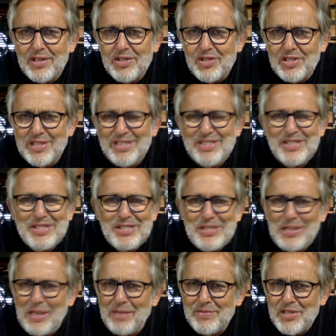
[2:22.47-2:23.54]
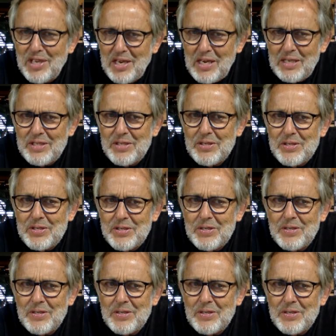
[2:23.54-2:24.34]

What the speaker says: Jesus loves us?